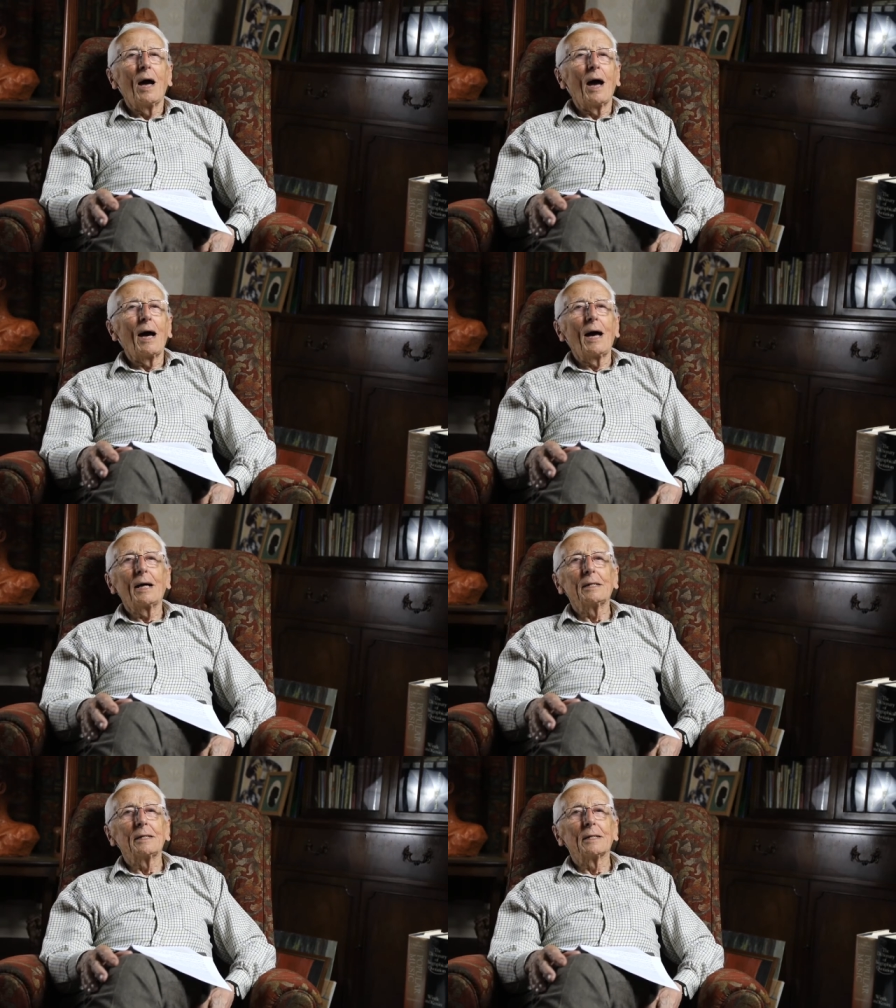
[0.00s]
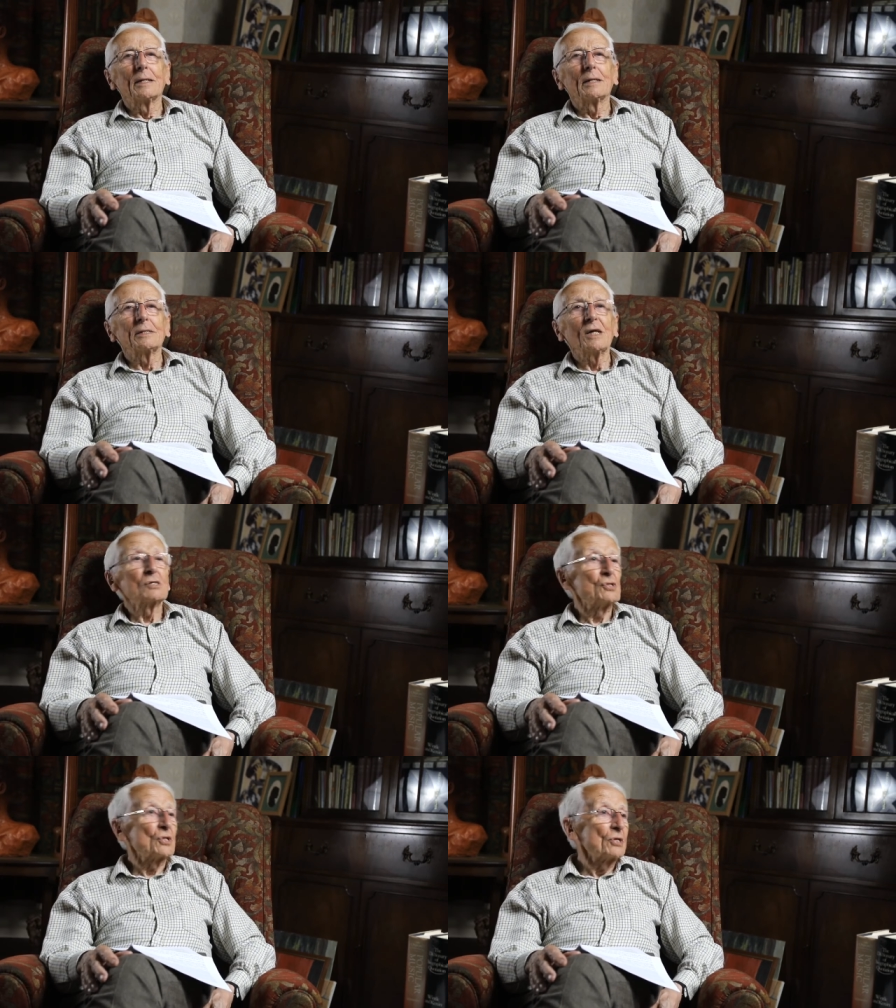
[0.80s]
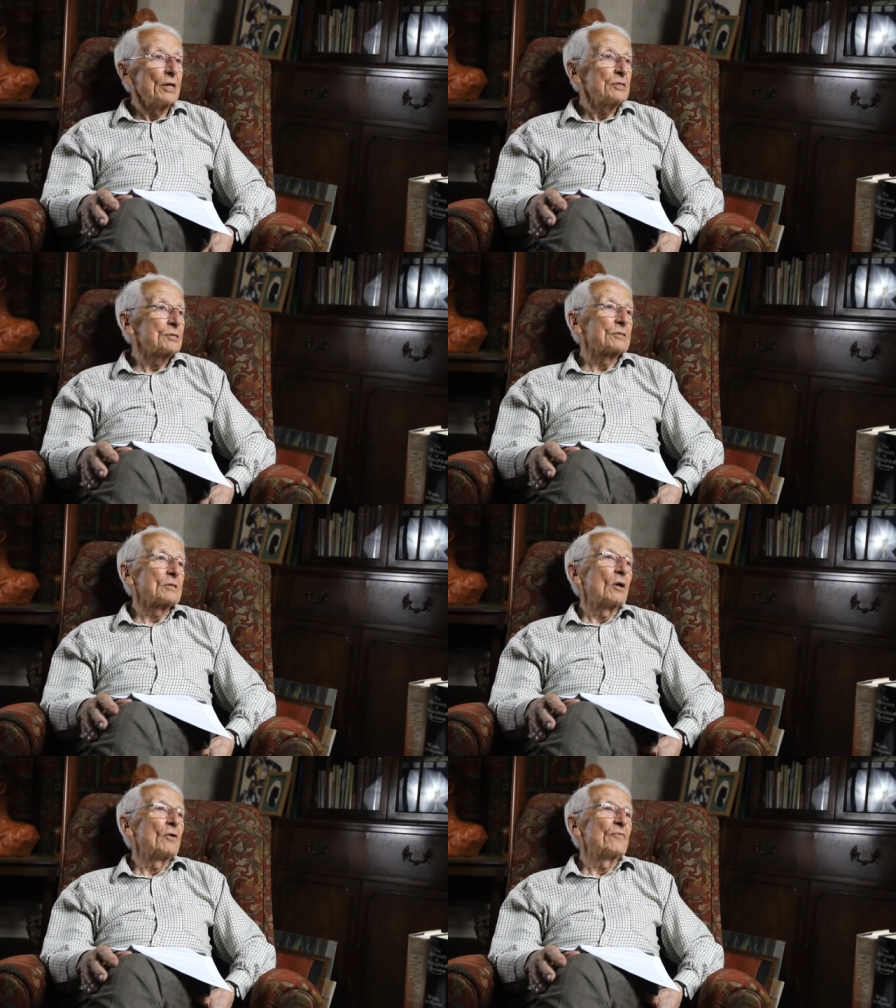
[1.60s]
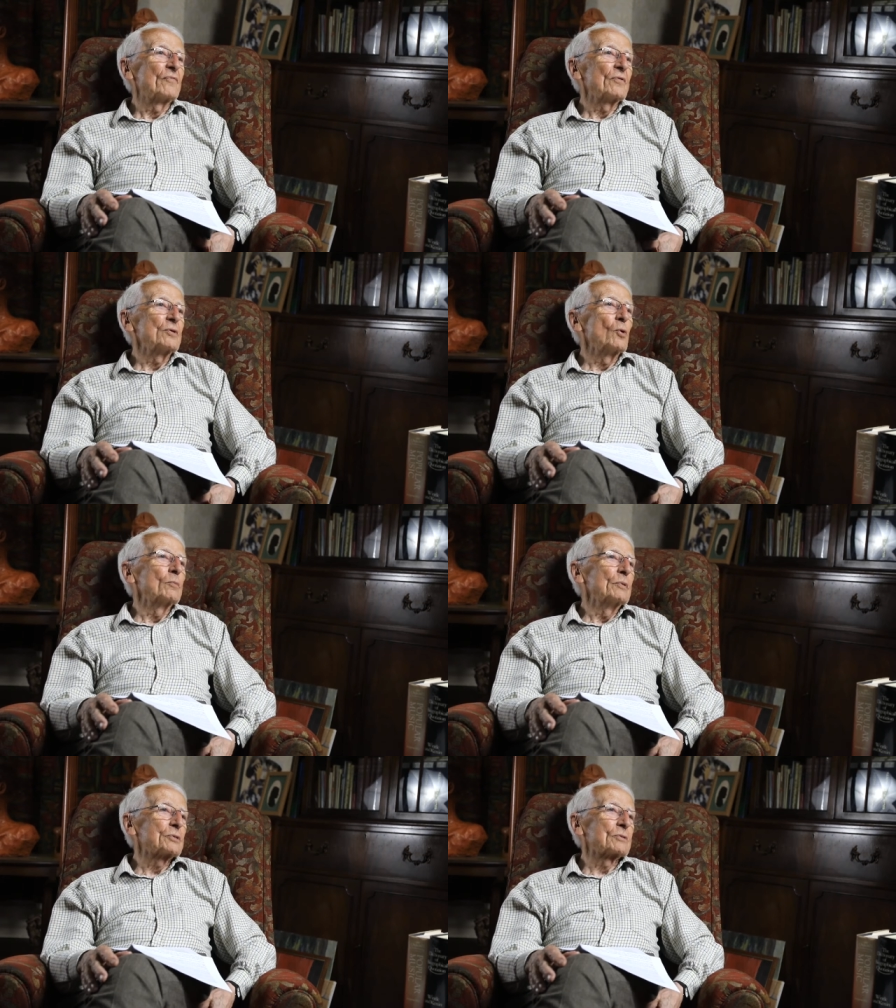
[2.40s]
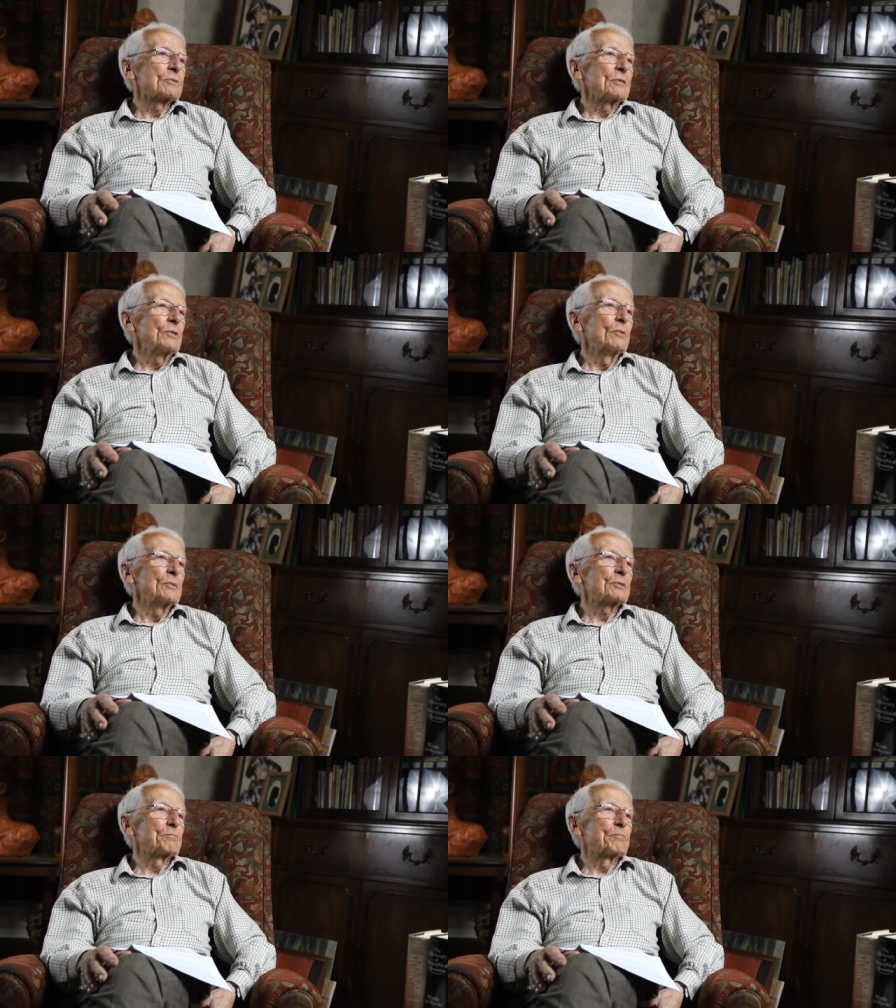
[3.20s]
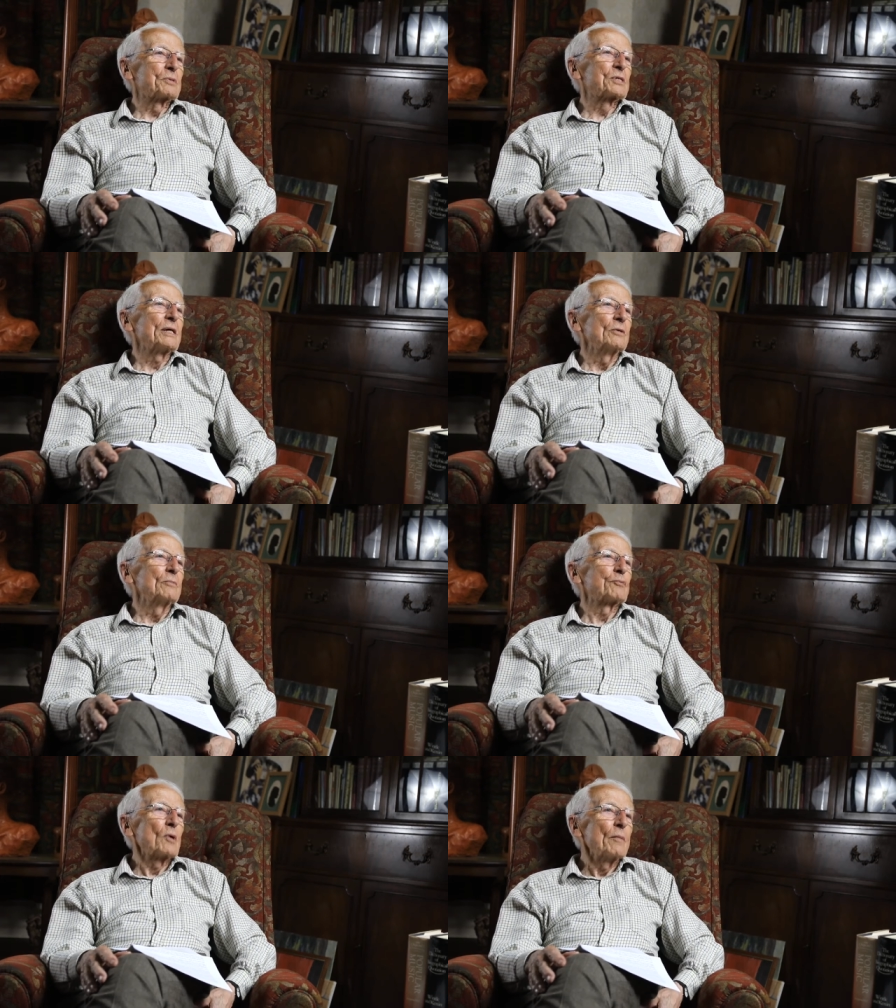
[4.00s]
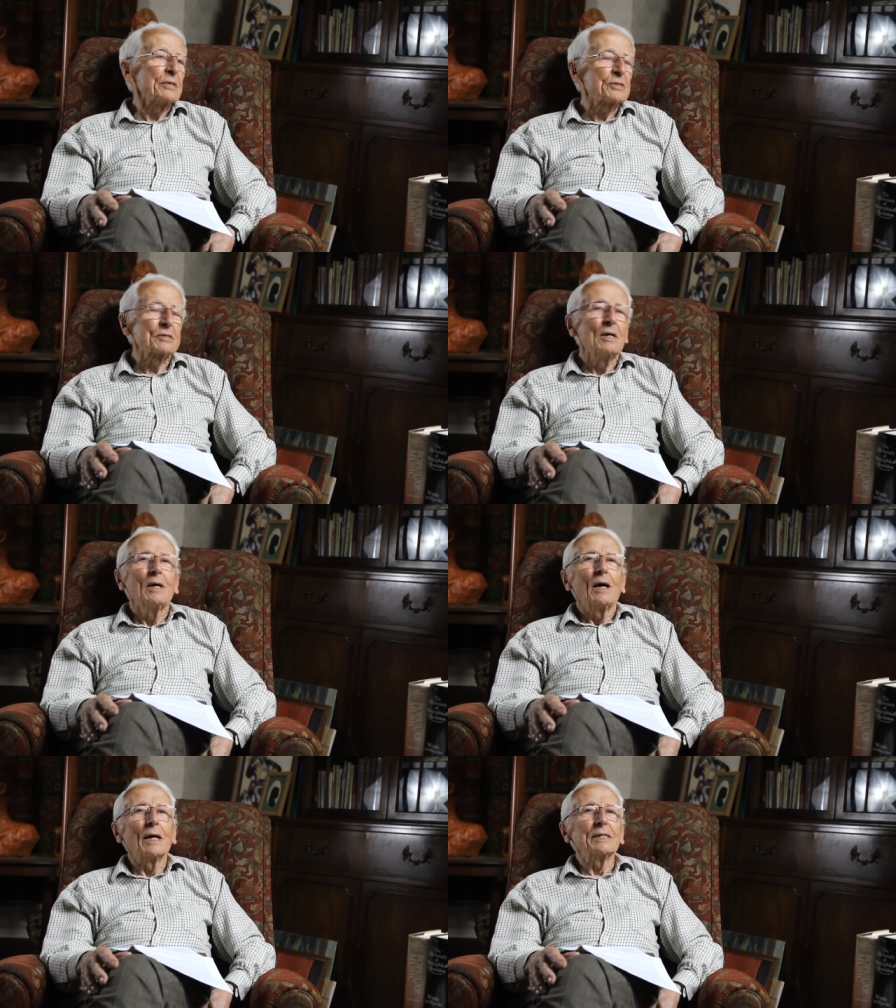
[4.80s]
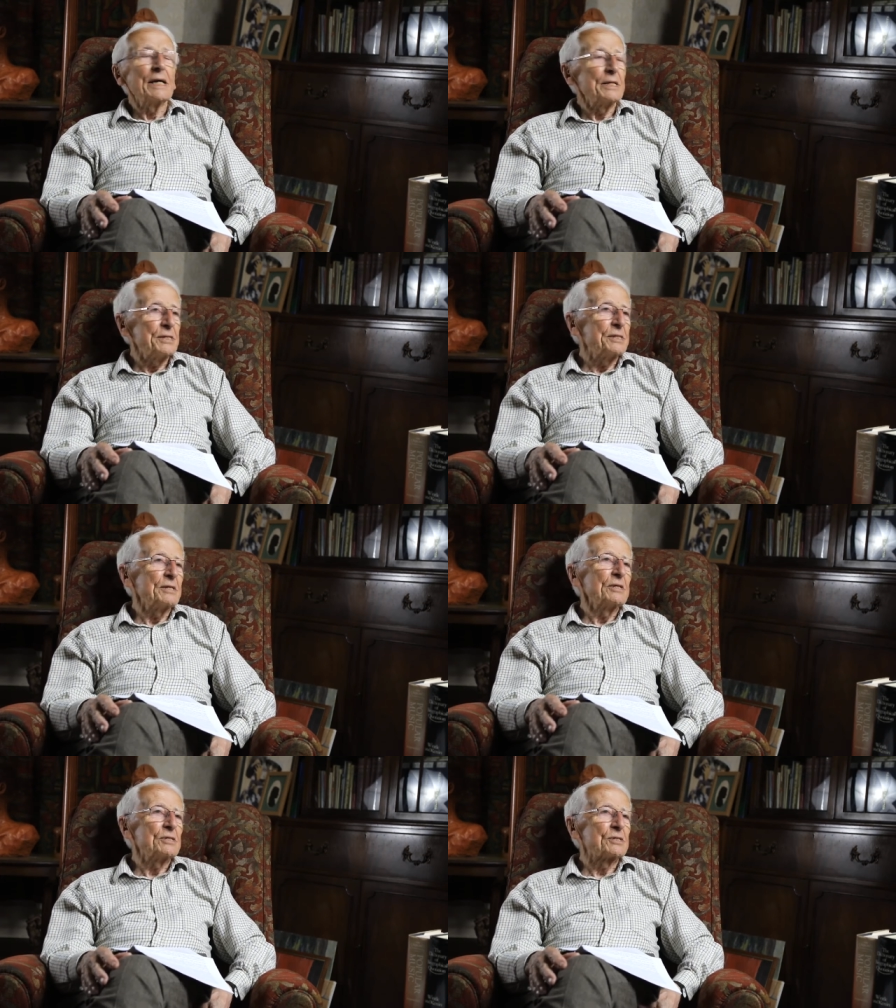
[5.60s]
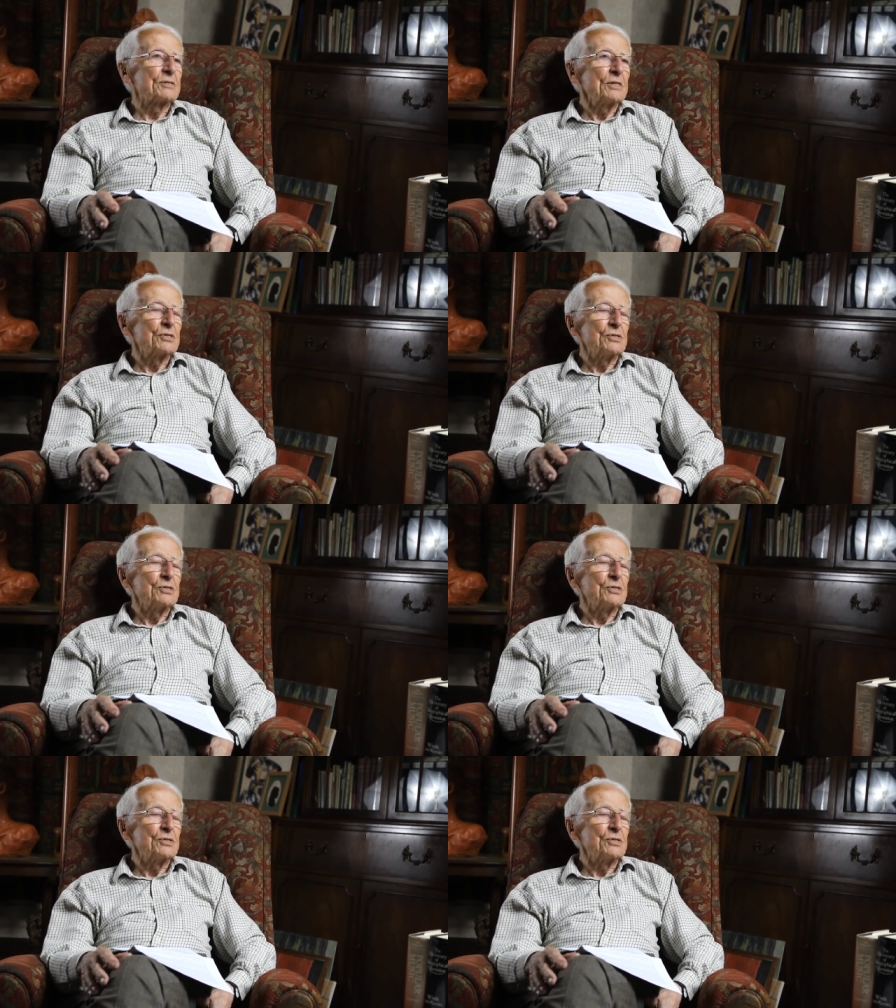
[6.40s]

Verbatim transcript: and a young journalist of enormous, enormous skill and promise. And he edited this, this